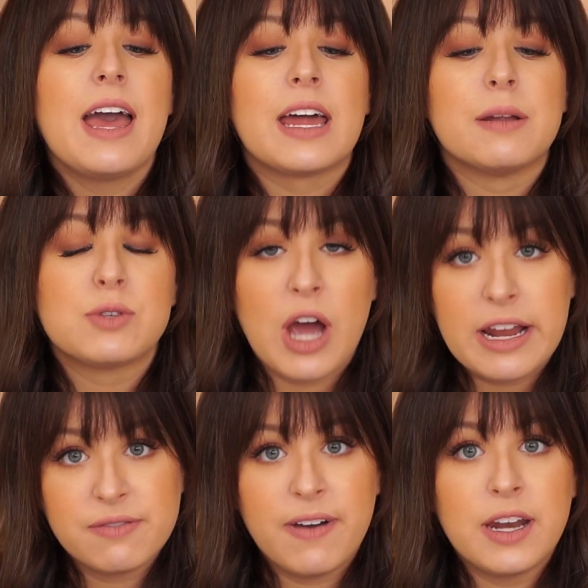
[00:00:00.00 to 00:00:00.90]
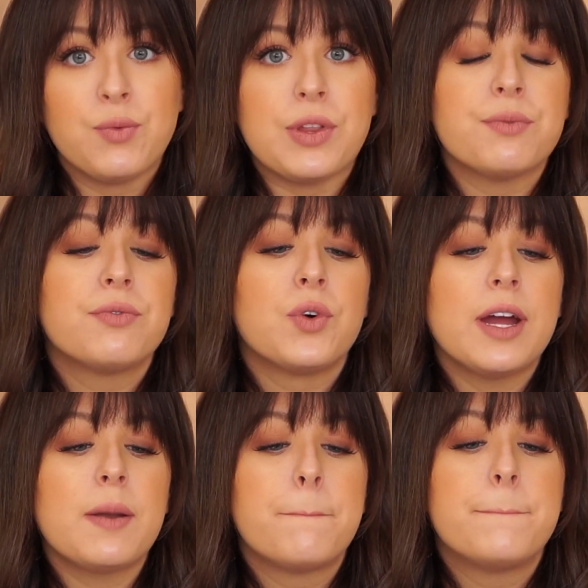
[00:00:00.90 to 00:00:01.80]
and I'm trying to find a rhythm for
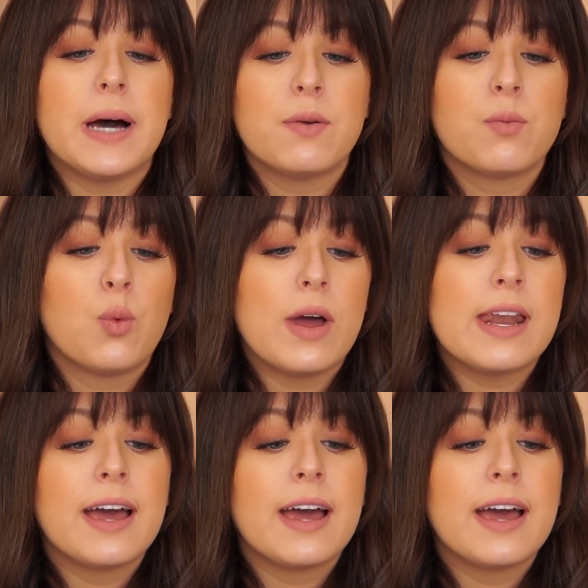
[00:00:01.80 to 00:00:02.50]
it. But when